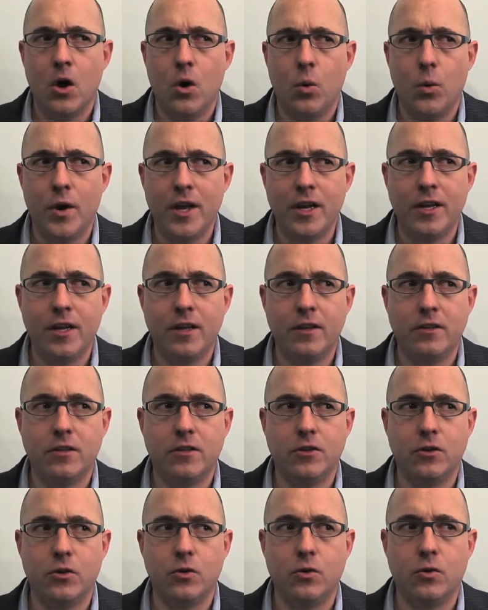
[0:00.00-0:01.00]
we need
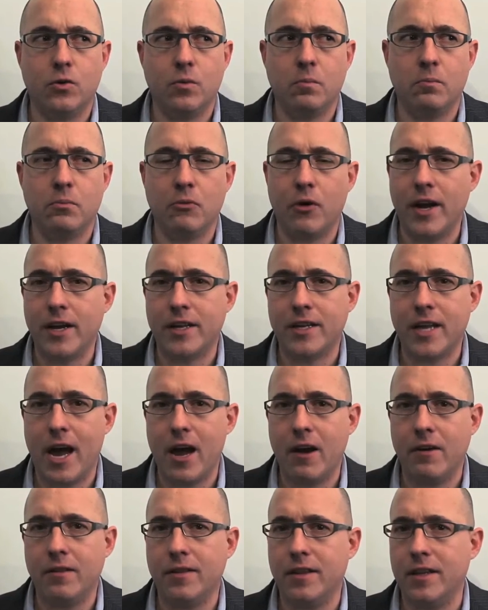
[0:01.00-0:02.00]
to break
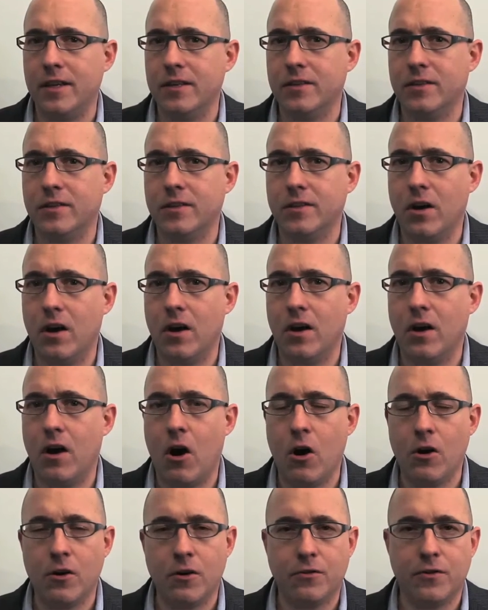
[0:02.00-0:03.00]
down these
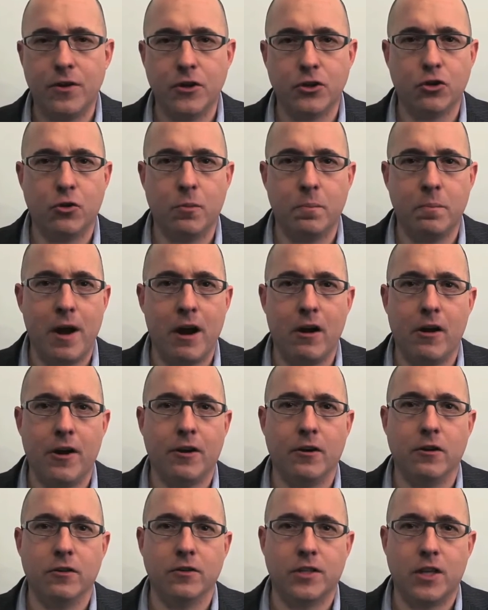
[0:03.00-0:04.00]
artificial
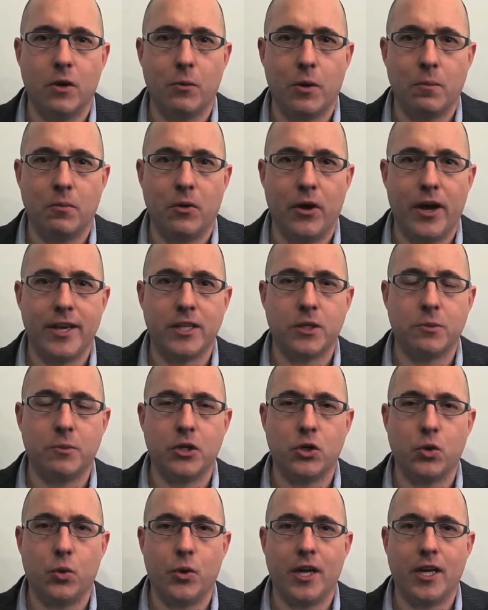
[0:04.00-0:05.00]
barriers that we place
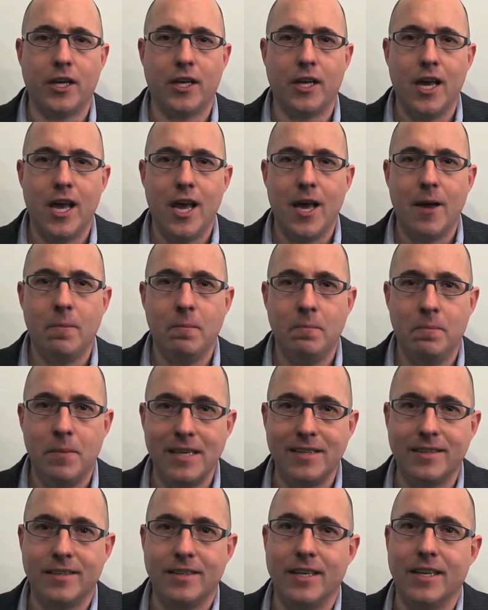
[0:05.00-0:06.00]
between
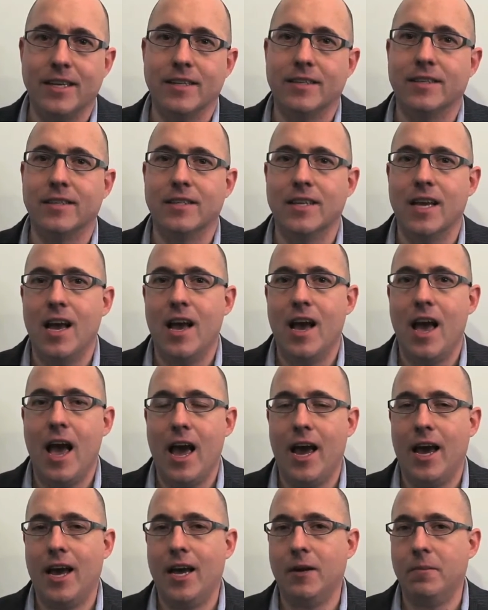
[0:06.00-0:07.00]
business
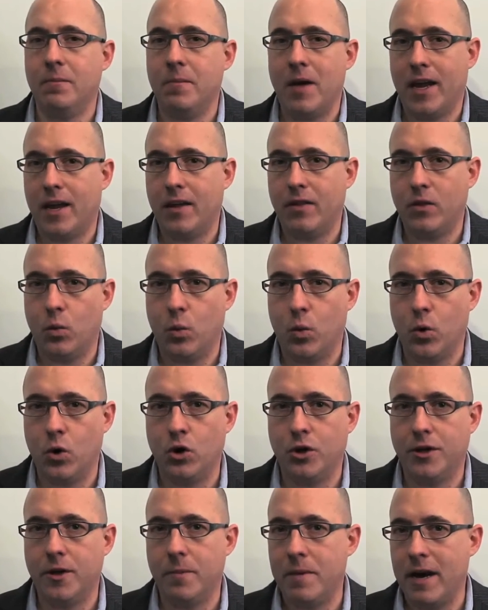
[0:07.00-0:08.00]
and making the
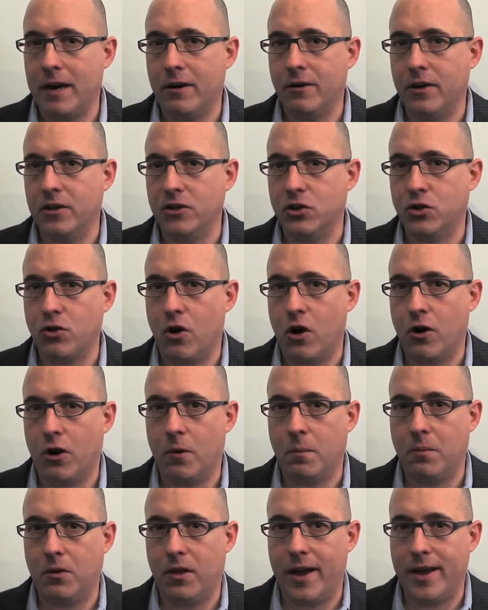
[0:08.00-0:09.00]
world a better and stronger
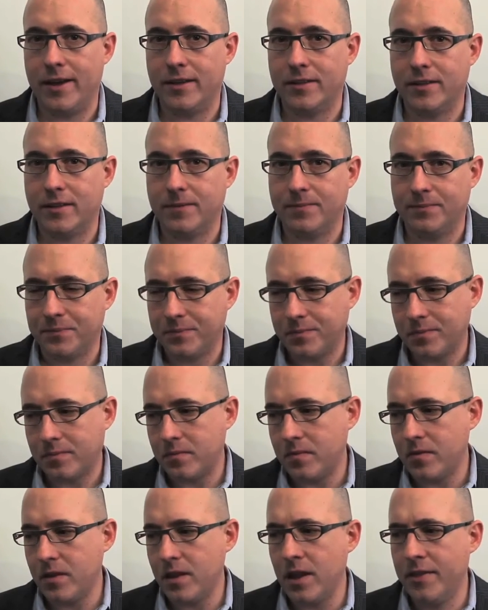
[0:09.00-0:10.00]
place.
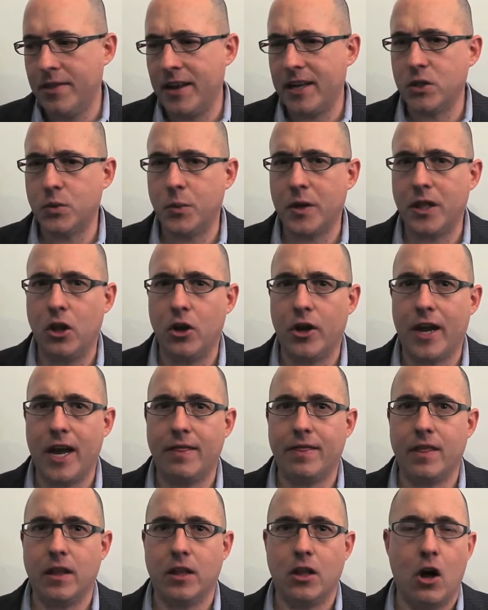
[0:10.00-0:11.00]
That as we look
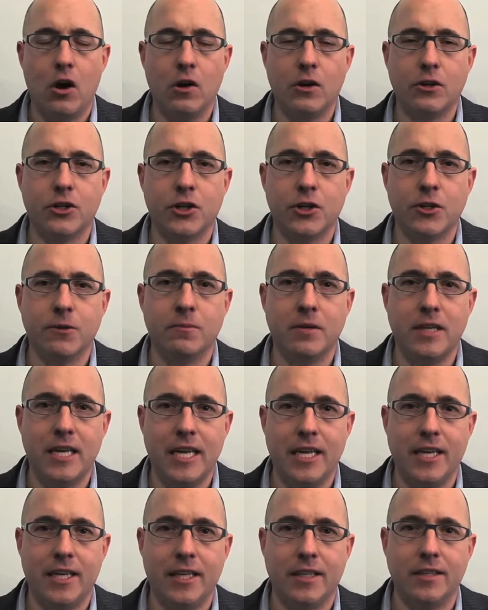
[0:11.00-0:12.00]
at the long term
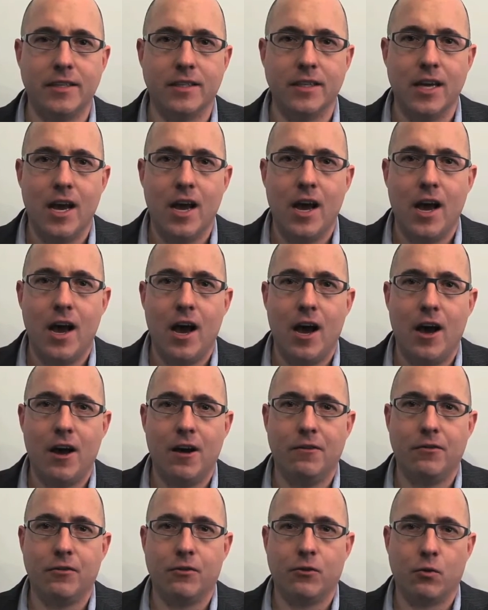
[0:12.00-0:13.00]
needs
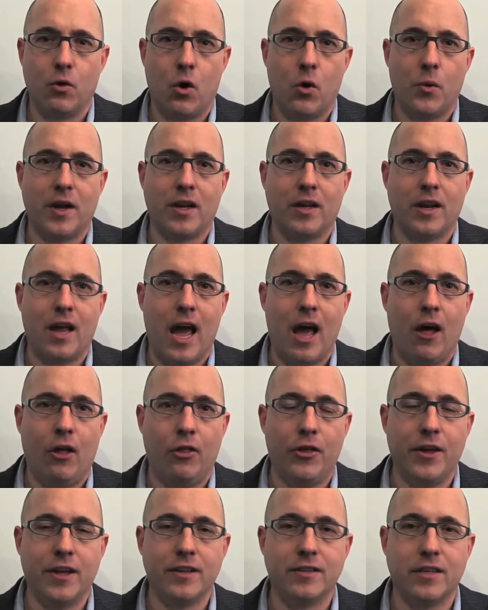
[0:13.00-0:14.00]
of growing
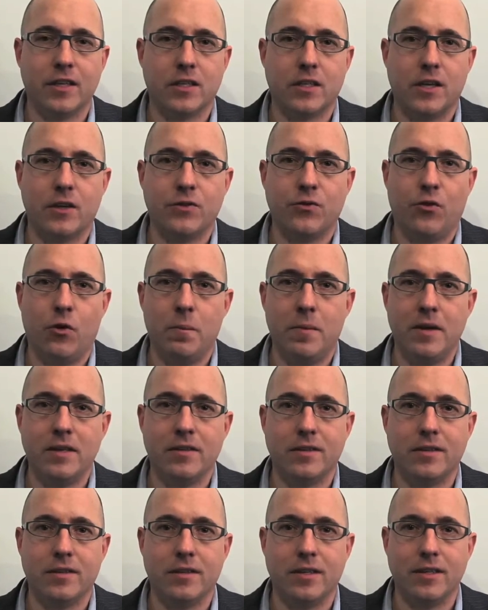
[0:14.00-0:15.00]
healthy and successful
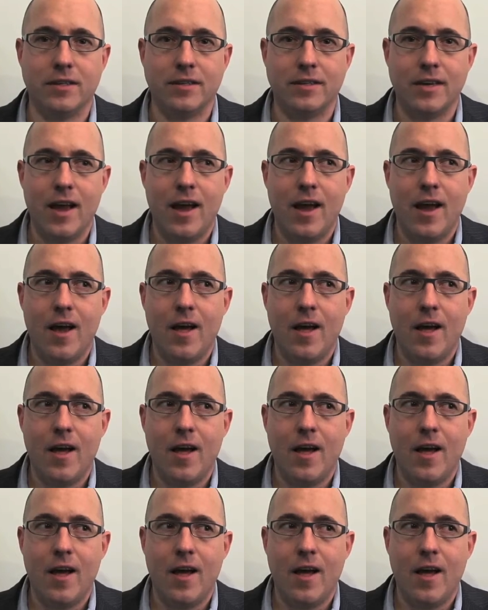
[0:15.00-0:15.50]
businesses,